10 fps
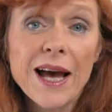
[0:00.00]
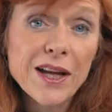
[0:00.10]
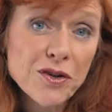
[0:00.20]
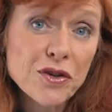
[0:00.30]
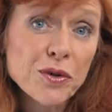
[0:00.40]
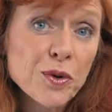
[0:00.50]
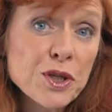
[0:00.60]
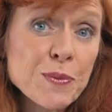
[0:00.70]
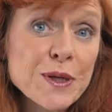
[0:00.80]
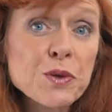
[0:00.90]
Andrew
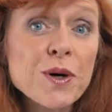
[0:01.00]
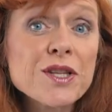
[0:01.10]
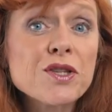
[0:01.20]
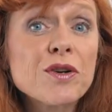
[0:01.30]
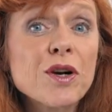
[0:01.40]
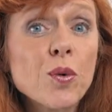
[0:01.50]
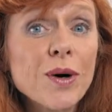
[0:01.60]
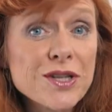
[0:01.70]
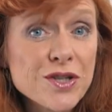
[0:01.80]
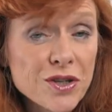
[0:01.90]
wants me to answer a
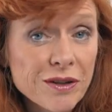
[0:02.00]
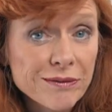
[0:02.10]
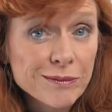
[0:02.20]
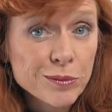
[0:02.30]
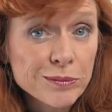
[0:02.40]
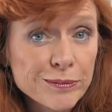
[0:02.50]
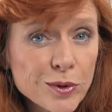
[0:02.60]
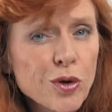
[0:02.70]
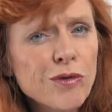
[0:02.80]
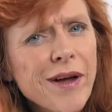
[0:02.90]
question,
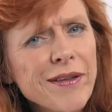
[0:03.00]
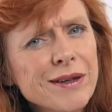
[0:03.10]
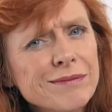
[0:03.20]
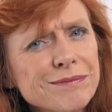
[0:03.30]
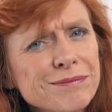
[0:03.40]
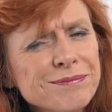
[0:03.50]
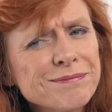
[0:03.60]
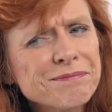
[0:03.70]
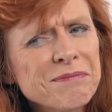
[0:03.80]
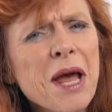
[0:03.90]
or rather
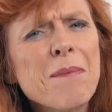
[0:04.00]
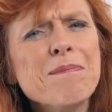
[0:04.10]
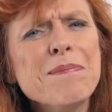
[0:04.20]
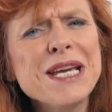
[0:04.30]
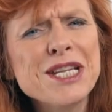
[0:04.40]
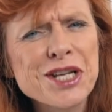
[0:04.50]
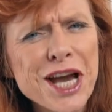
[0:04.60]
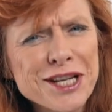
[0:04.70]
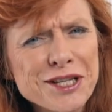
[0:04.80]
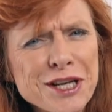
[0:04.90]

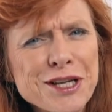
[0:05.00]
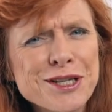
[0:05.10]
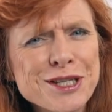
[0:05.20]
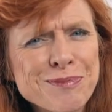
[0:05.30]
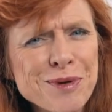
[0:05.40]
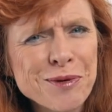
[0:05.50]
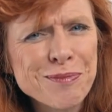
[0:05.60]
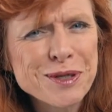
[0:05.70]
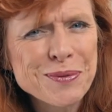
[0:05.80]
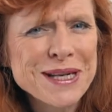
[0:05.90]
mediate in a
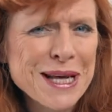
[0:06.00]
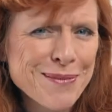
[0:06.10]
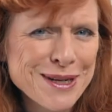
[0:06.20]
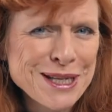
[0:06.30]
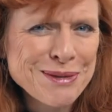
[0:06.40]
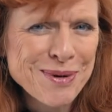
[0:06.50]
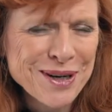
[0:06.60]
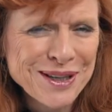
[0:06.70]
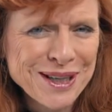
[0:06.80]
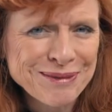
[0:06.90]
dispute between him and his
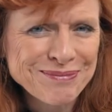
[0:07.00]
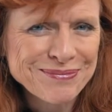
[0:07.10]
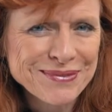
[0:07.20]
partner.